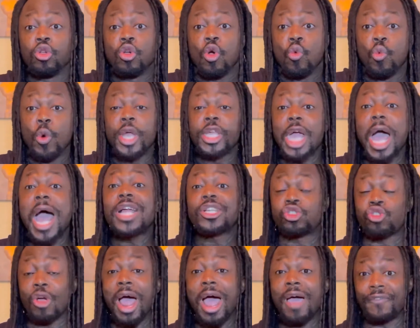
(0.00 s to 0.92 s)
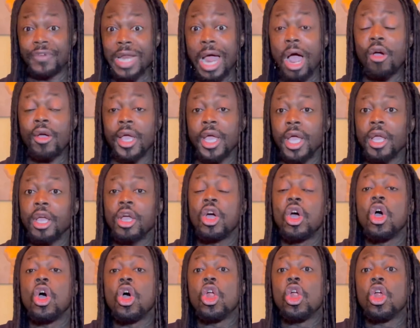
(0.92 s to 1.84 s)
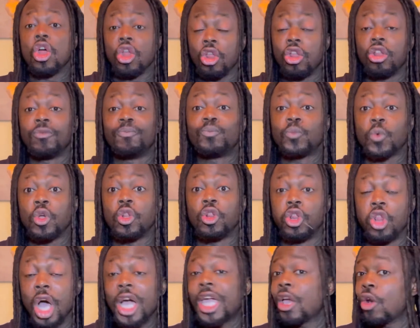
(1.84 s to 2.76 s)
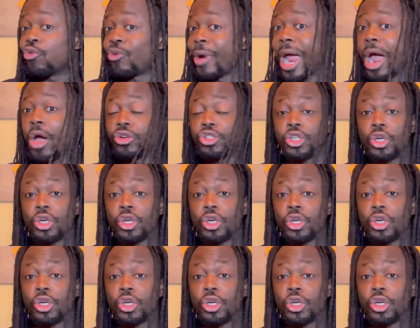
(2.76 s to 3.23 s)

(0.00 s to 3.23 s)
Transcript: When y'all driving out here, look around